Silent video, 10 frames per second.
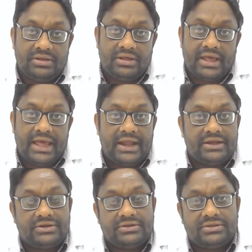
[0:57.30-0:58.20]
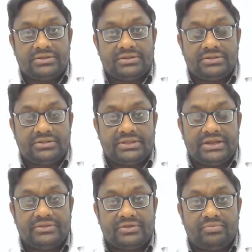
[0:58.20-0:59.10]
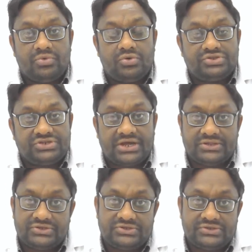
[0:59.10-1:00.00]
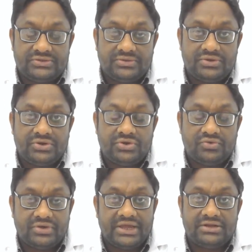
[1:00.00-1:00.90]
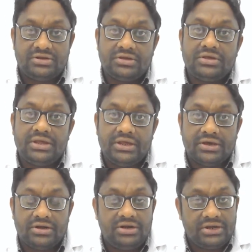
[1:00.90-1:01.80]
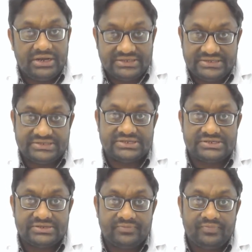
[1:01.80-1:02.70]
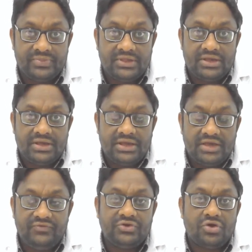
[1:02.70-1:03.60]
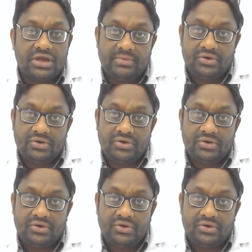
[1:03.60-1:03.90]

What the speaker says: and there is a more chance to get ear diseases. If we talk about